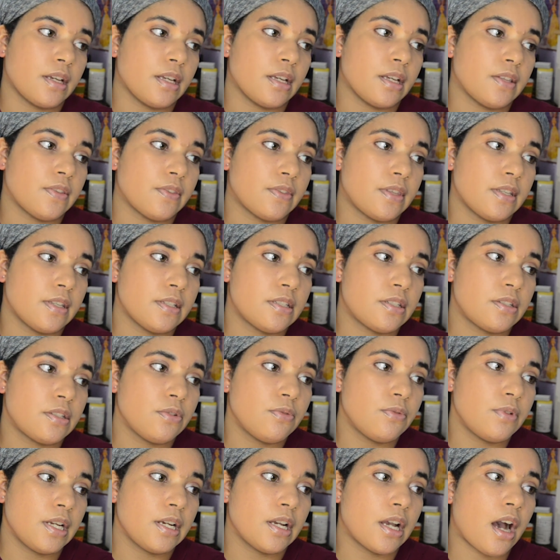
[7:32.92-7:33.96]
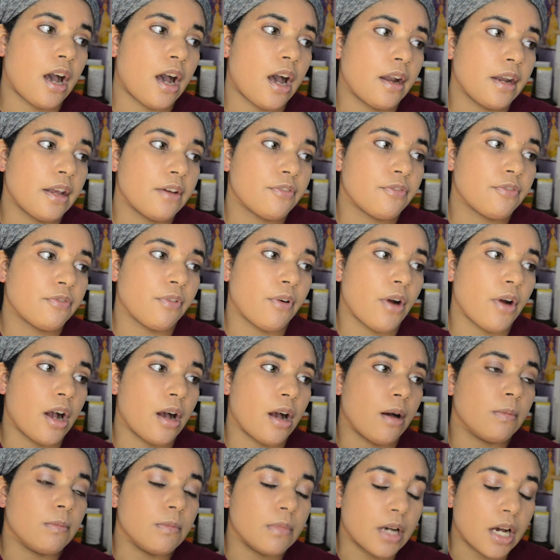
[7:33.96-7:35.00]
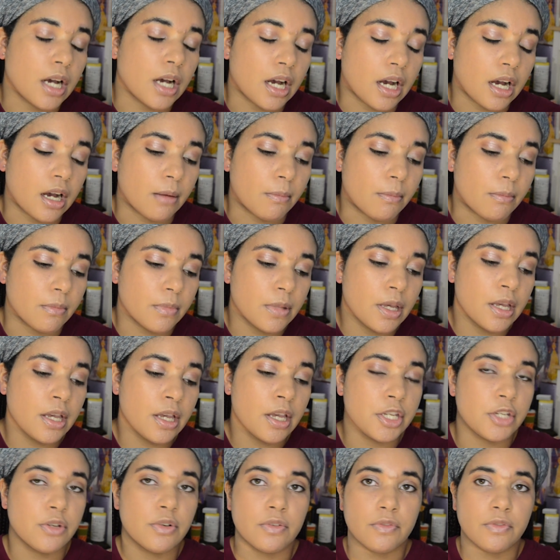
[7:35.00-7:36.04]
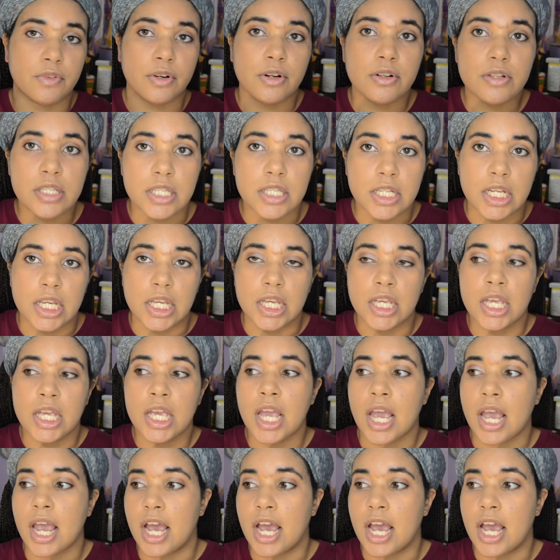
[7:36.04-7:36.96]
This student got it from university,